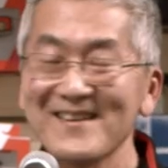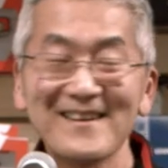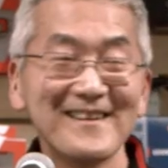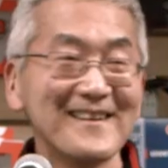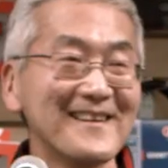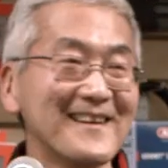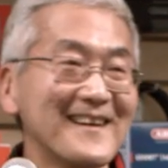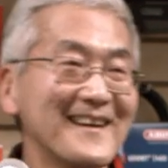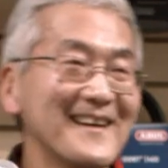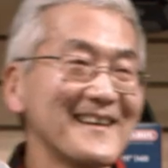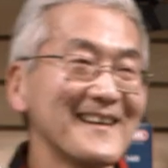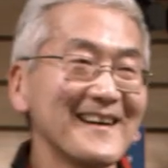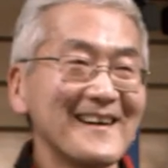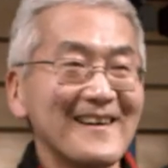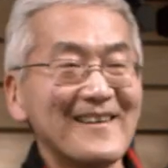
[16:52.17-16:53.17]

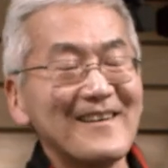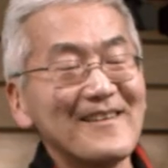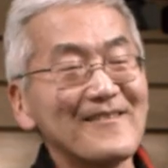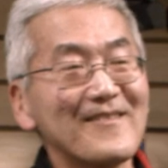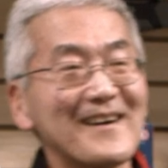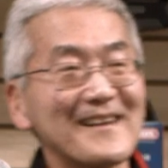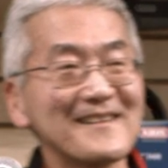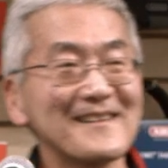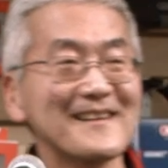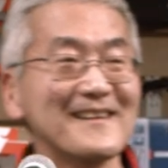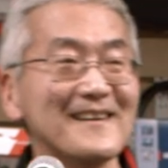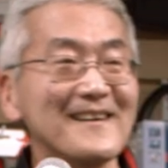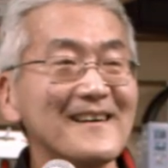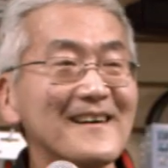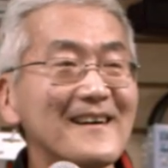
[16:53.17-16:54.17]

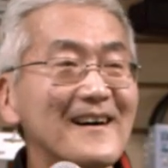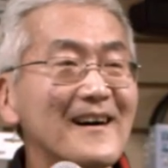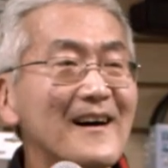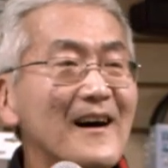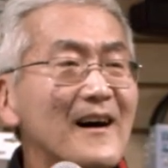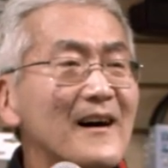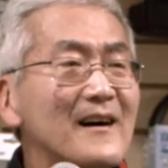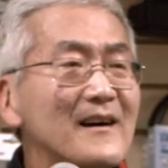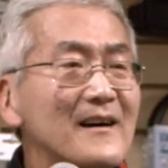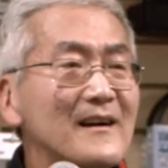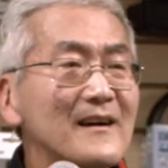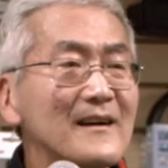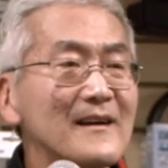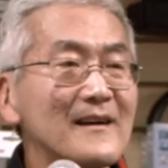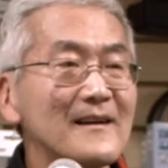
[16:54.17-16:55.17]
How
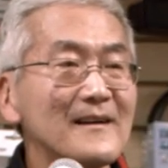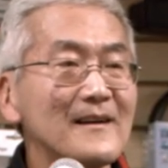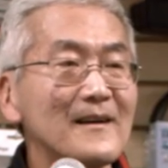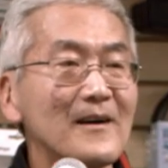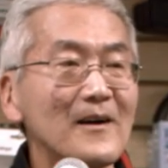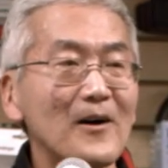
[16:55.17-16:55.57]
dangerous is this?